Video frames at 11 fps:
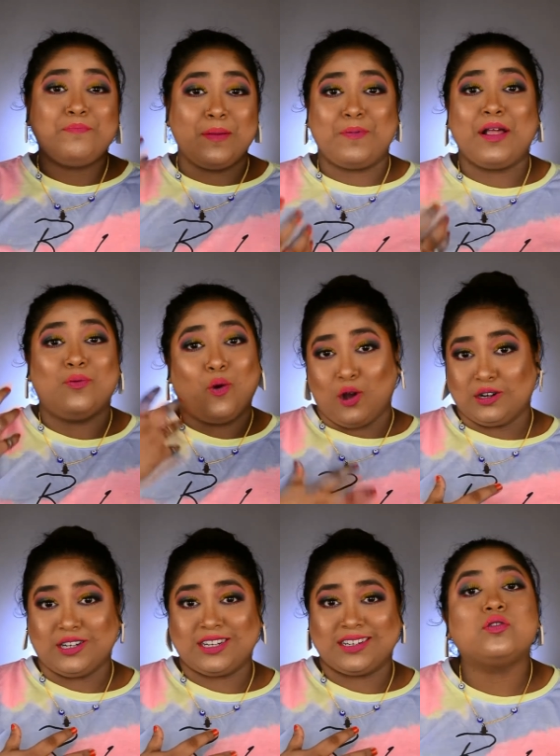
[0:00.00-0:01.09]
people
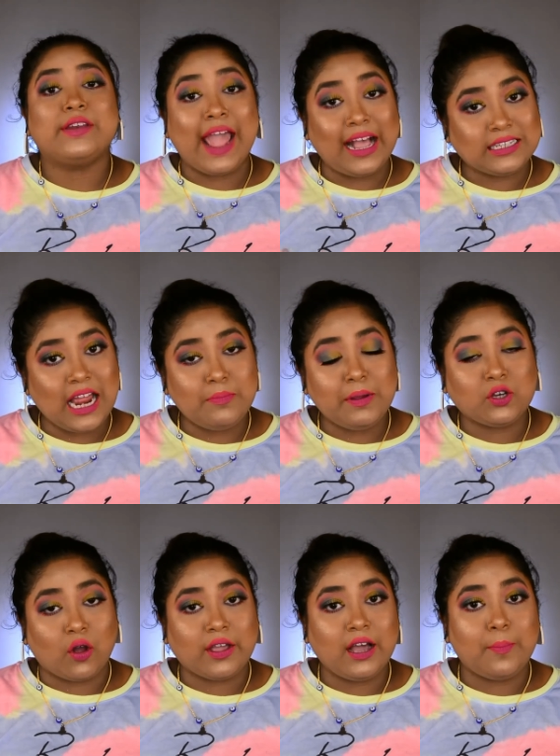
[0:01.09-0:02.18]
want. Next I'll be
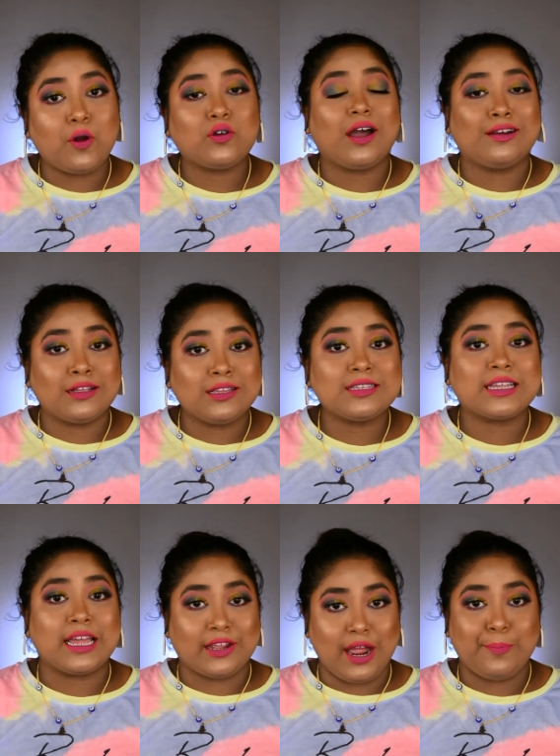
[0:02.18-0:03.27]
talking about another
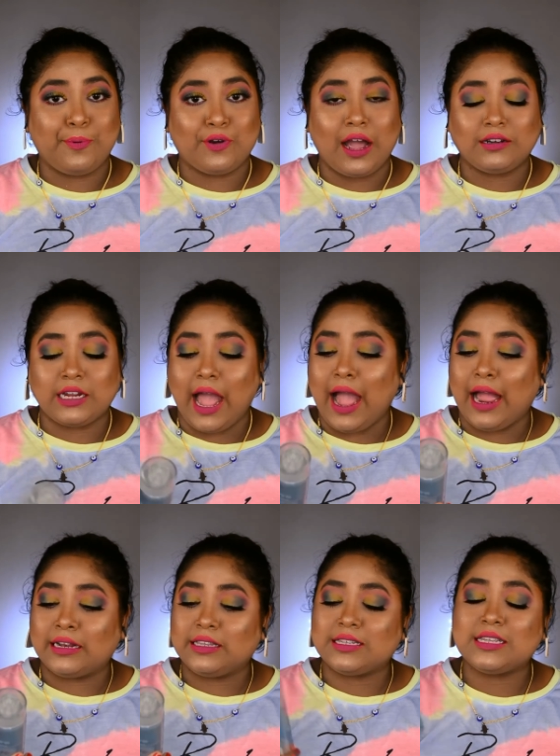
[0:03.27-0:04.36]
skincare product
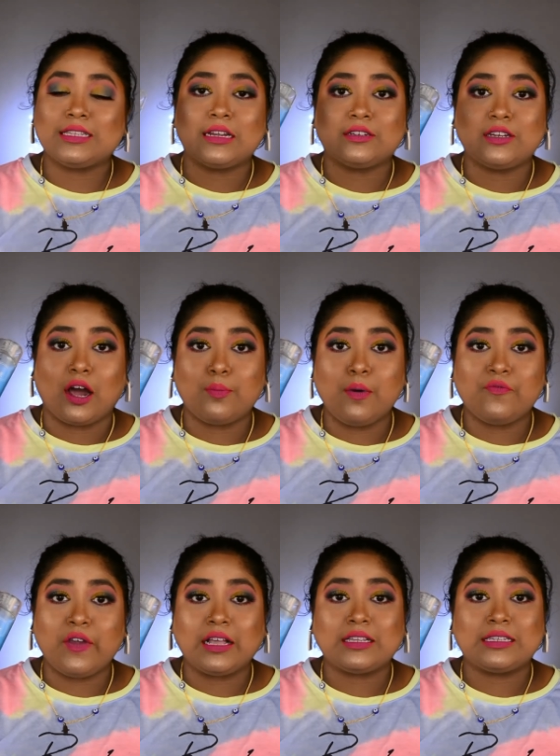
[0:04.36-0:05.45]
and this is the
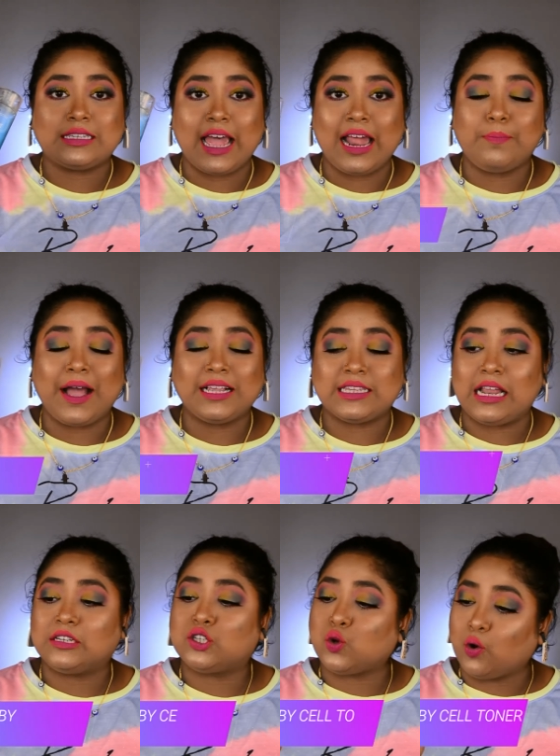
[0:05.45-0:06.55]
Dermafique Cell by Cell
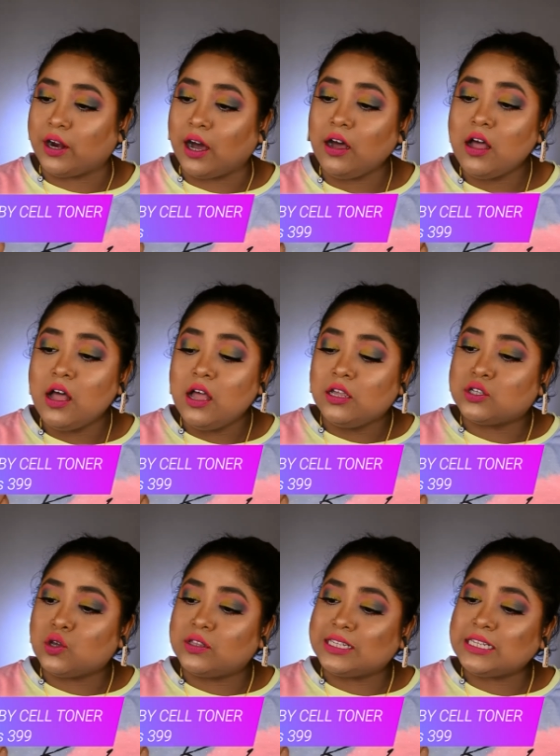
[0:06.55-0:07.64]
Toner.
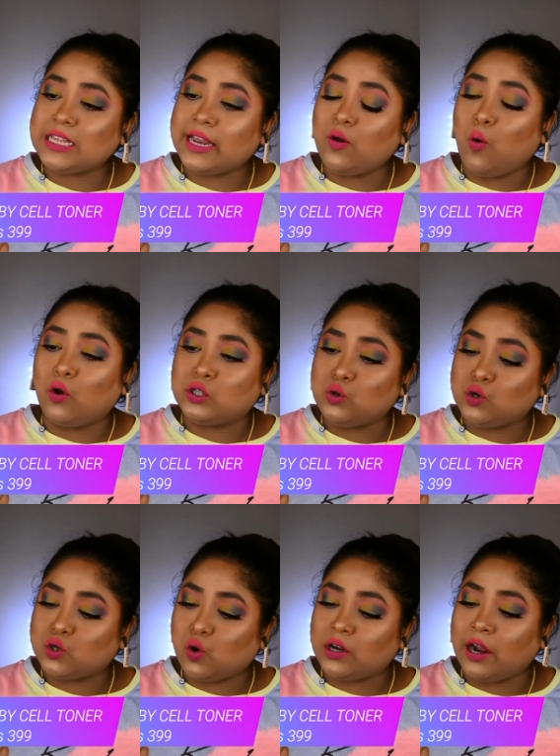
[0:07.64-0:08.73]
So this is an O2
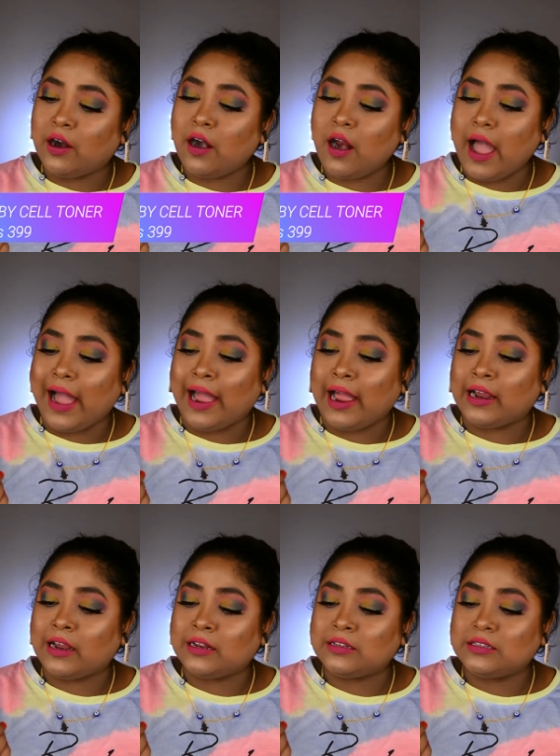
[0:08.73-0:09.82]
toner
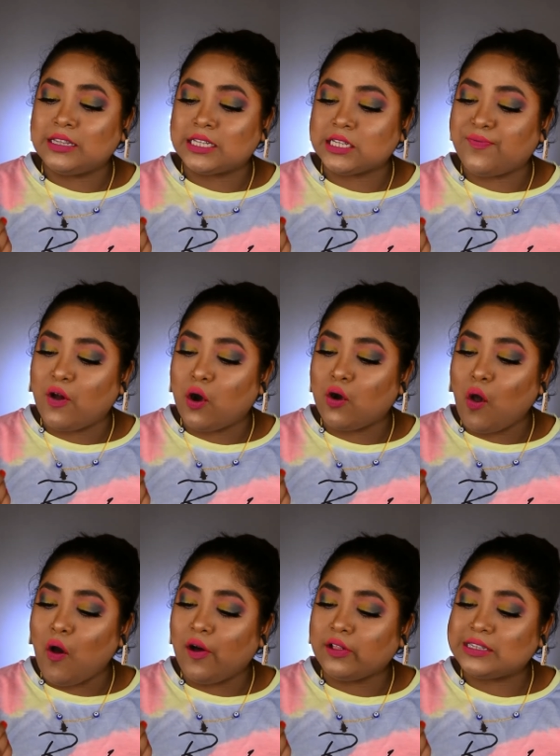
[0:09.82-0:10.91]
and this is for
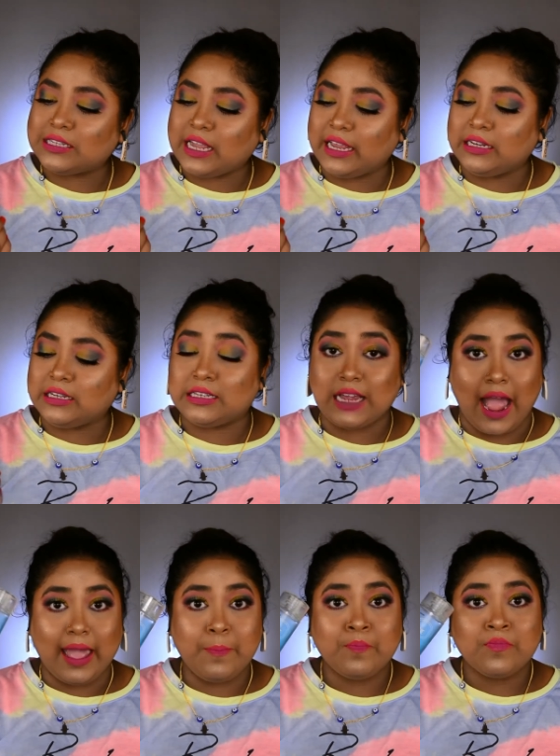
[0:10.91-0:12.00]
all skin
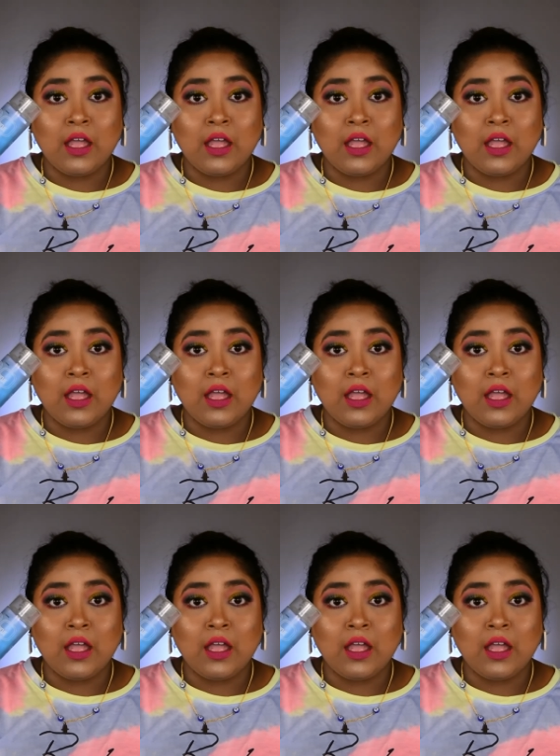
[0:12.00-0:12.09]
type